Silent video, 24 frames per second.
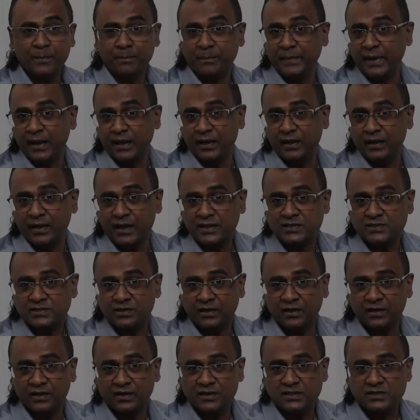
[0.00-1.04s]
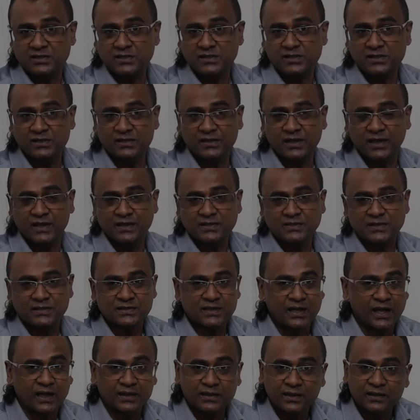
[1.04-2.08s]
mainly in astrology and
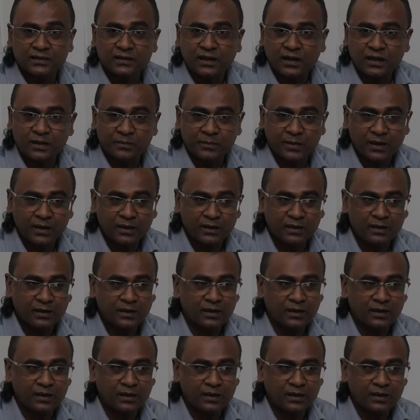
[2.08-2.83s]
Sanatana Dharma.